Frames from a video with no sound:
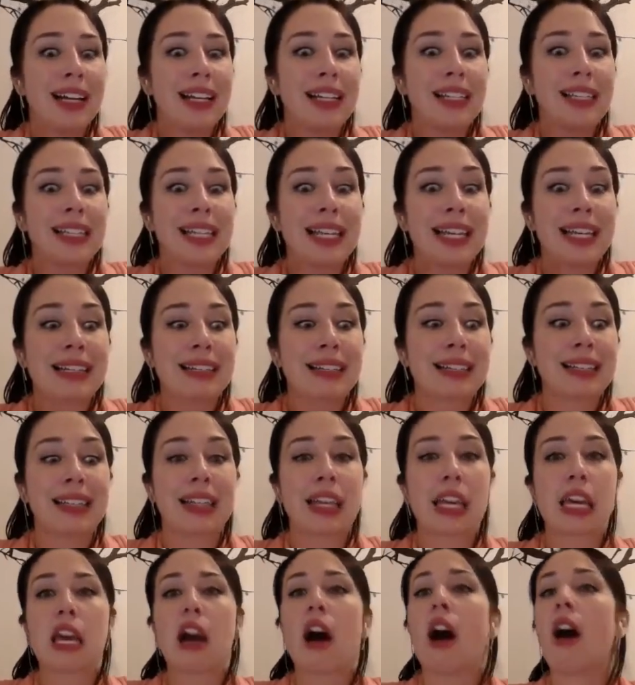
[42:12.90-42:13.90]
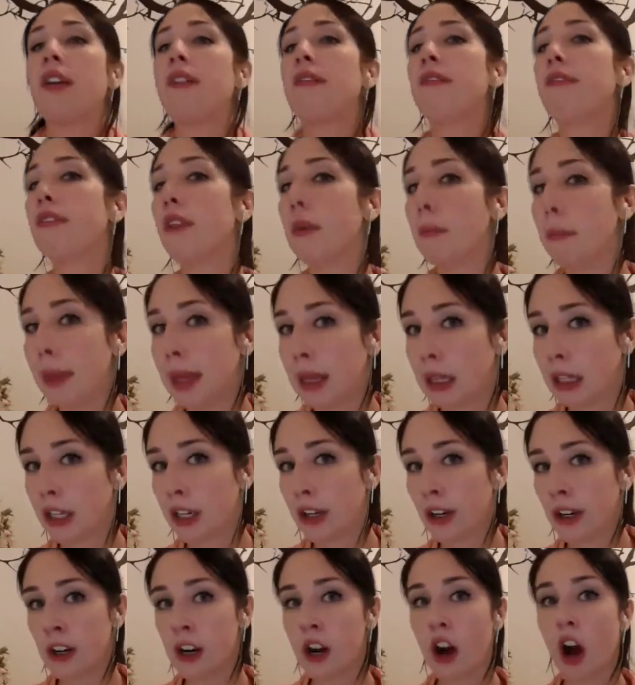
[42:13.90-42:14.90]
because it's the
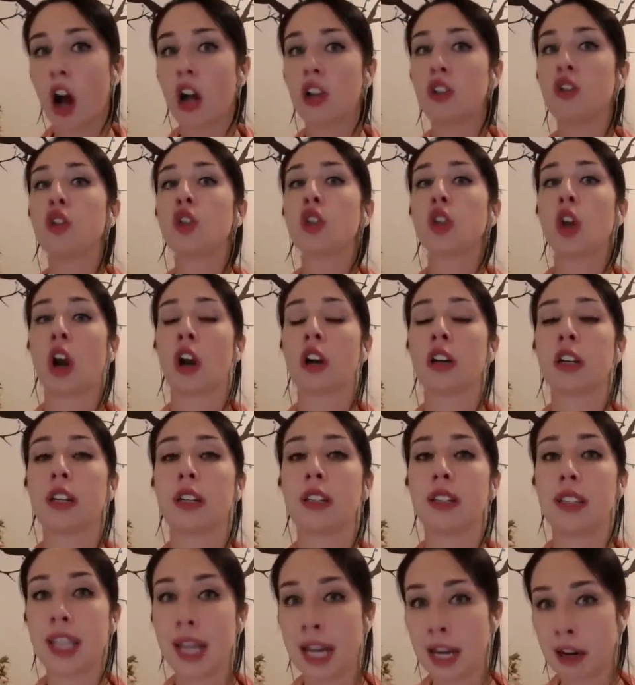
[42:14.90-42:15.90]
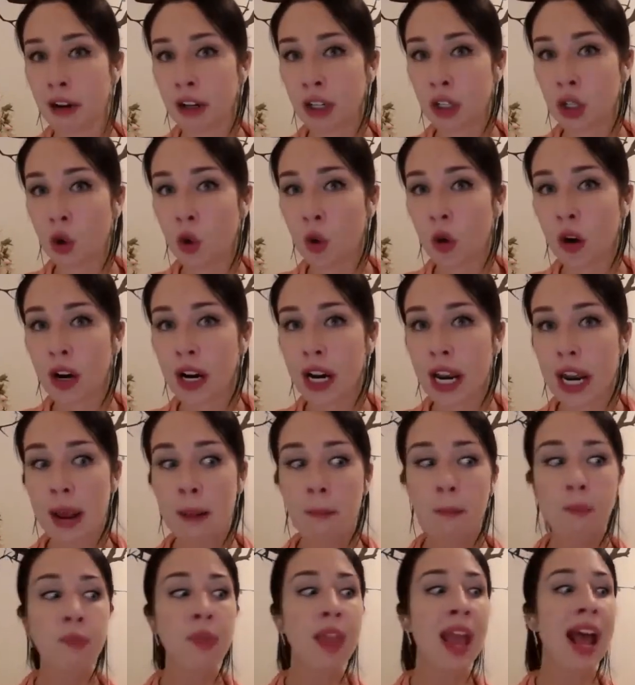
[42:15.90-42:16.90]
unfamiliar, uncharted
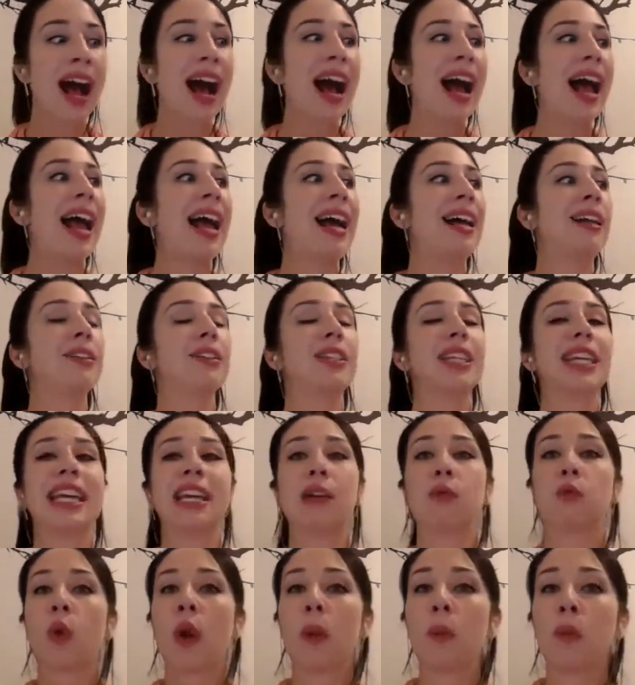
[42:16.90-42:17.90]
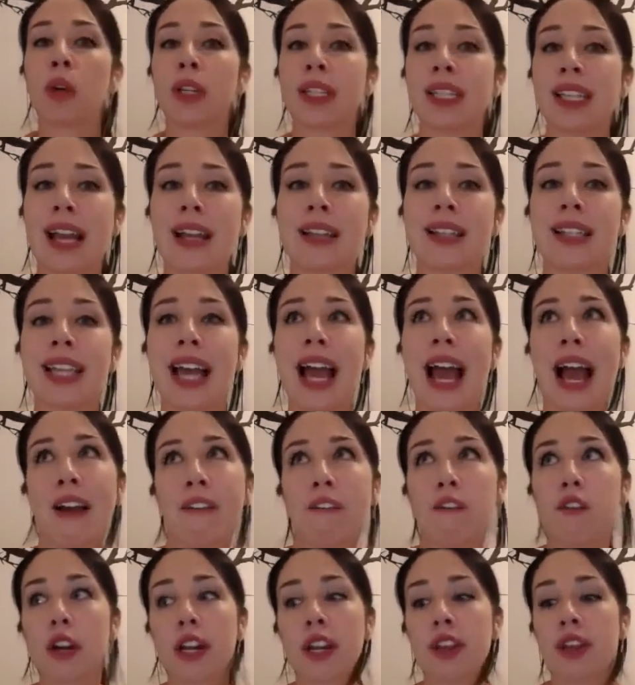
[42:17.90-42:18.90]
territory, and it represents
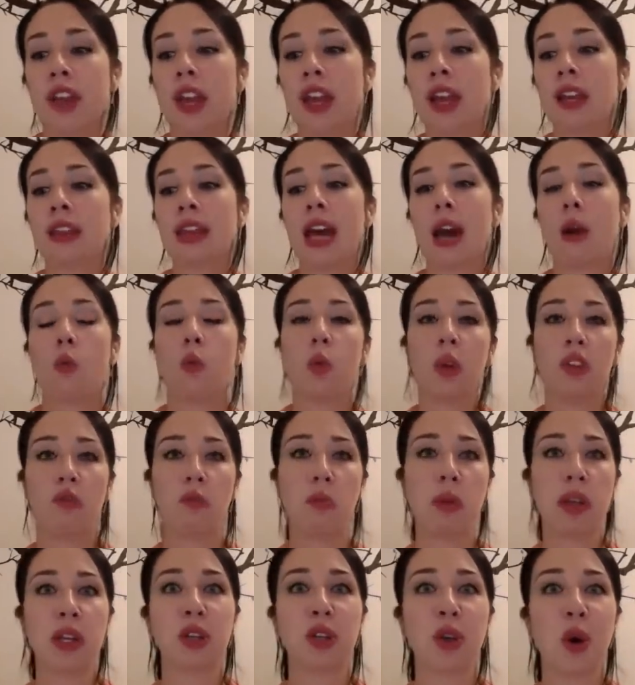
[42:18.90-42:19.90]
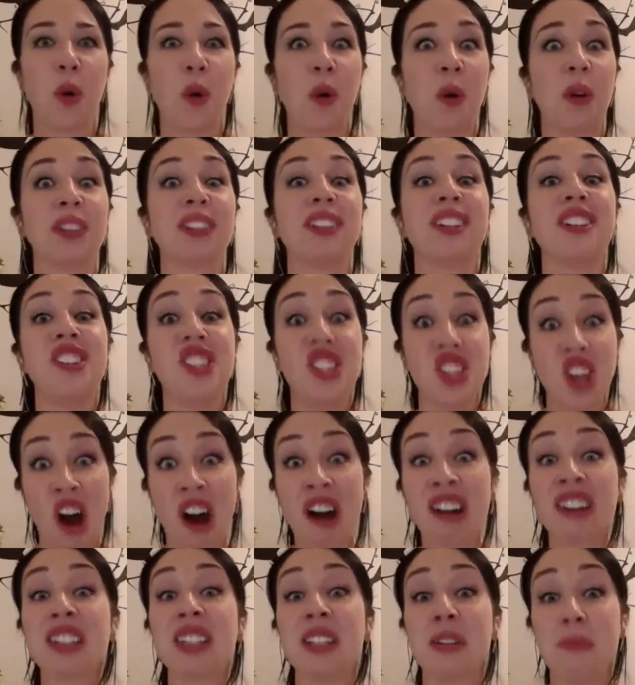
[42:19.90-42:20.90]
everything that we've been told
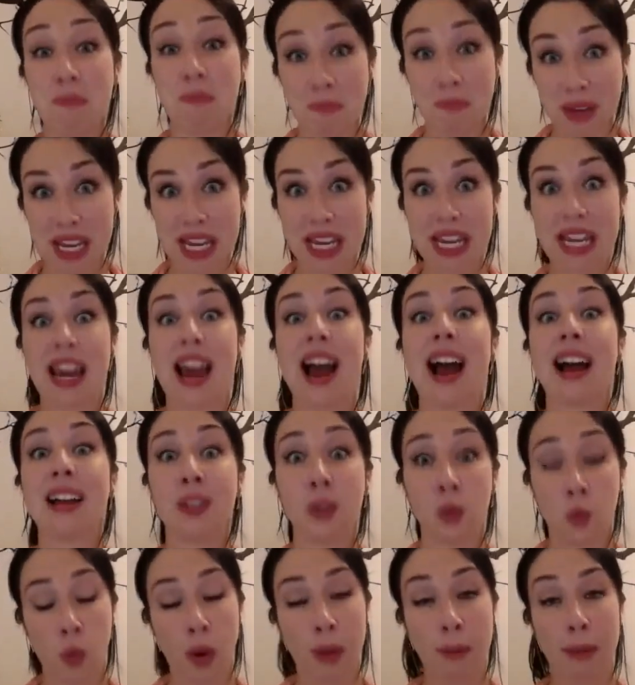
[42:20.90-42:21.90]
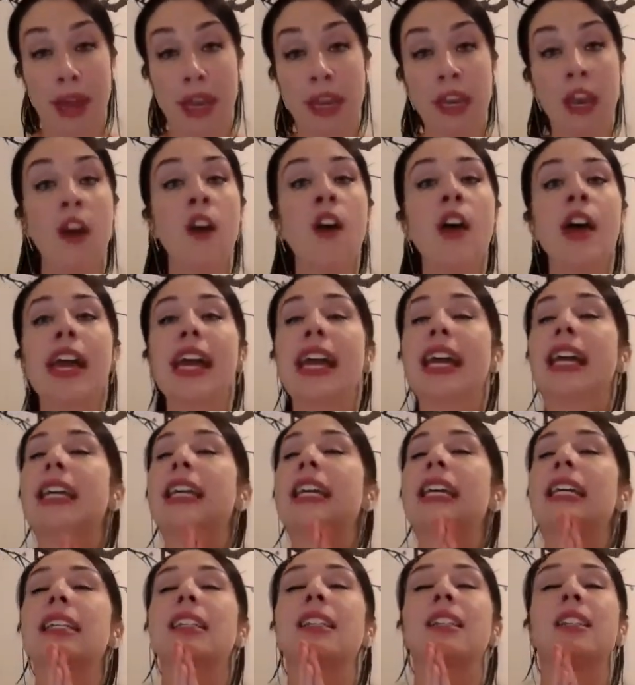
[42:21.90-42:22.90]
not to be as women. It
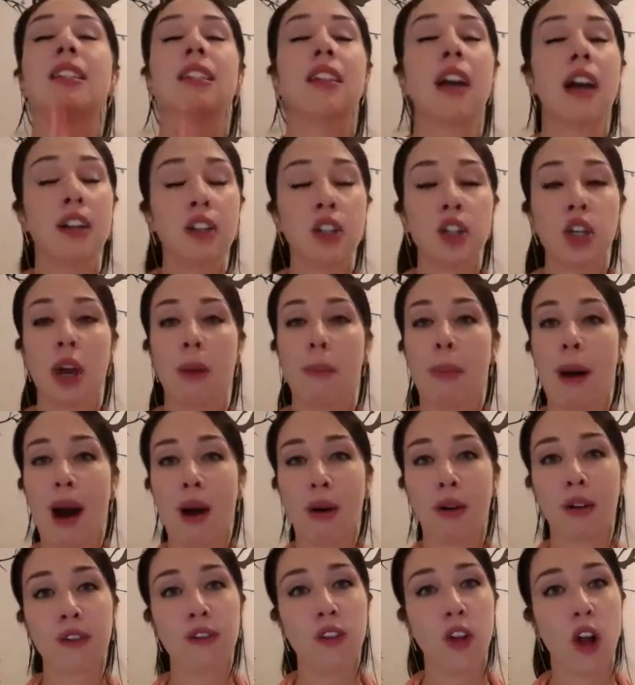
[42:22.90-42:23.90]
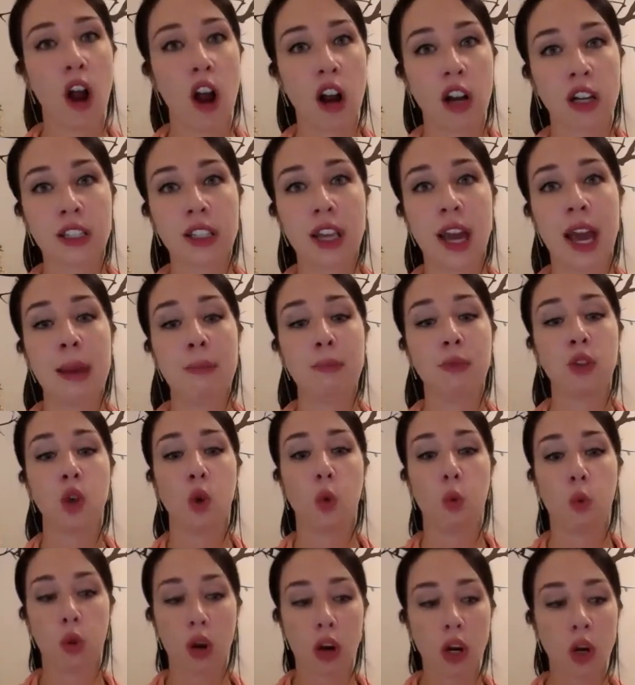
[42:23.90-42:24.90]
is such a powerful archetype to
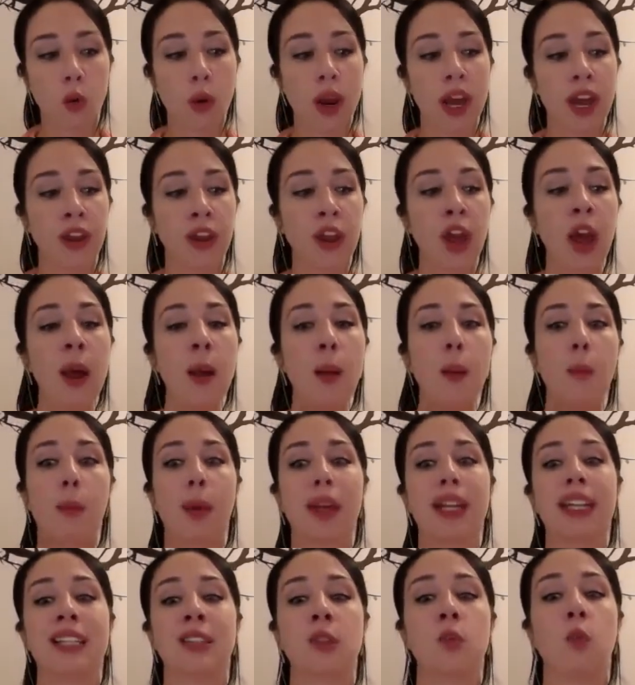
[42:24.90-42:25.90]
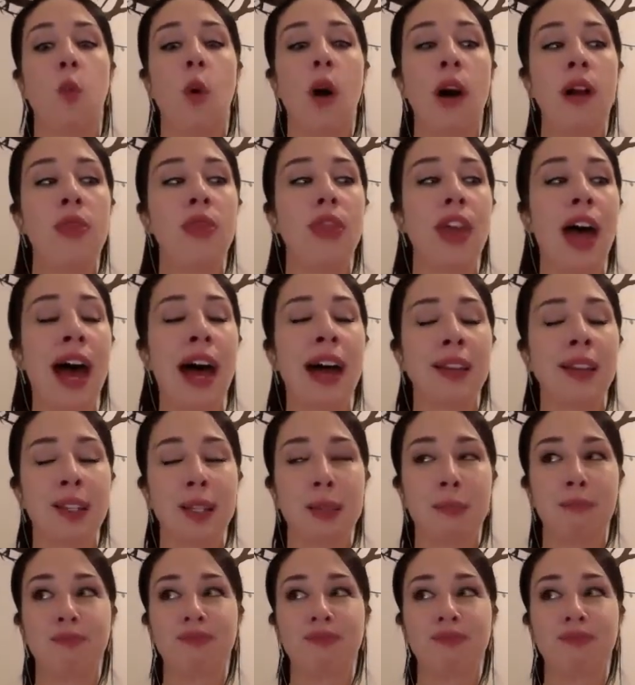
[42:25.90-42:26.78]
work with, but it's one that